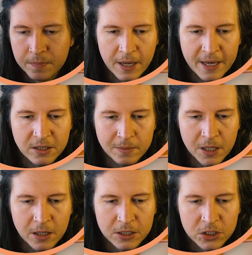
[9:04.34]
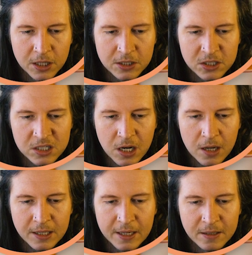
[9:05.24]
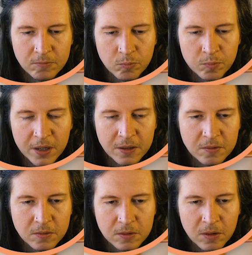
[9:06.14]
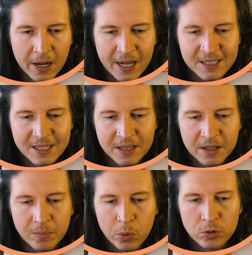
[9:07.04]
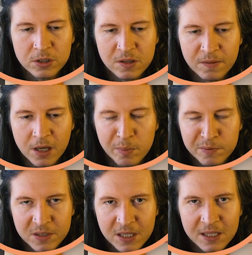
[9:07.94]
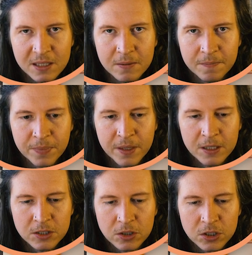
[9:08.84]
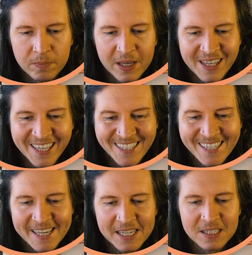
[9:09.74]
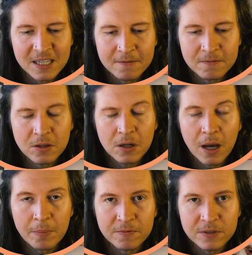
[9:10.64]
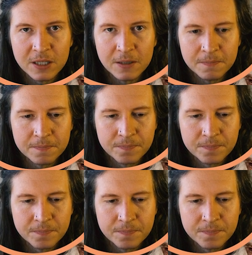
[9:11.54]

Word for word: and I'm going to adjust slightly by lessening the importance of the cup of tea. So just making it tea instead of cup of tea.